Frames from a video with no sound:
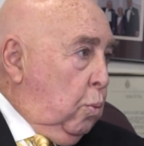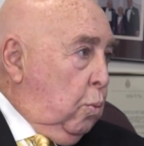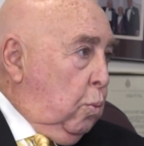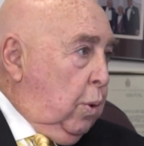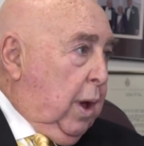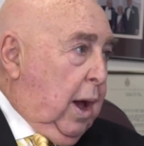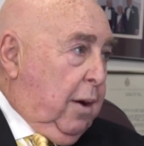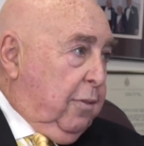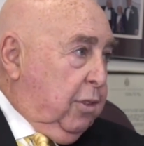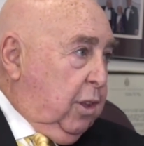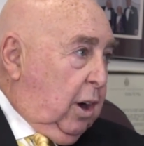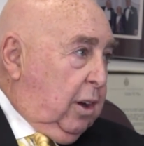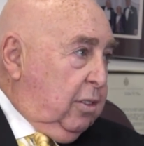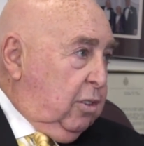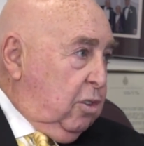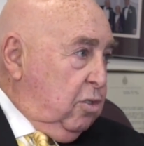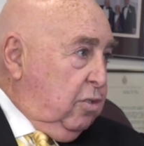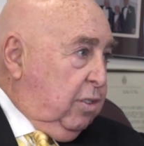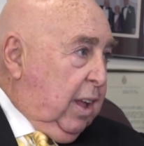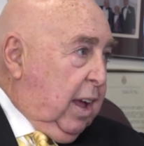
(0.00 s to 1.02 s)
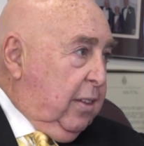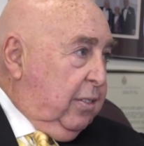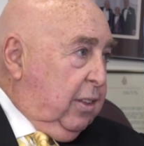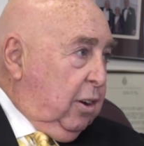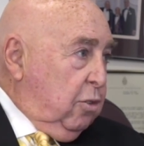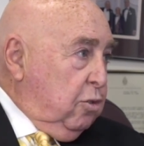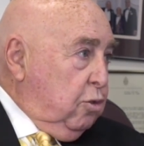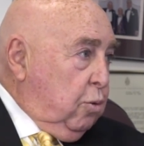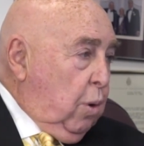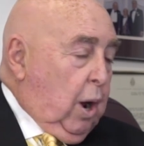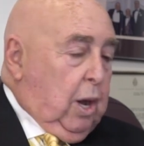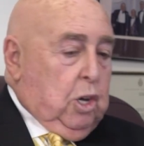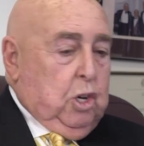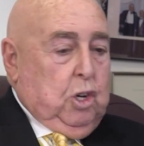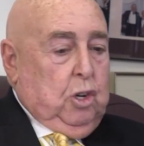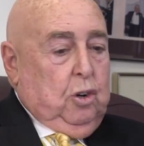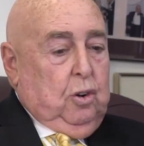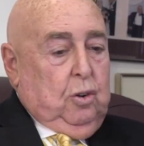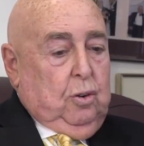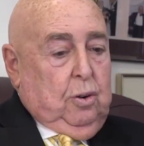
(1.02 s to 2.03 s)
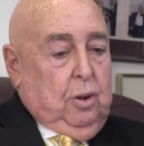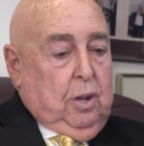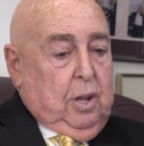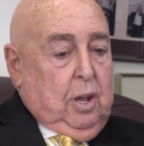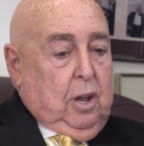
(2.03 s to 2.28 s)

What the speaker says: We have to understand their structure,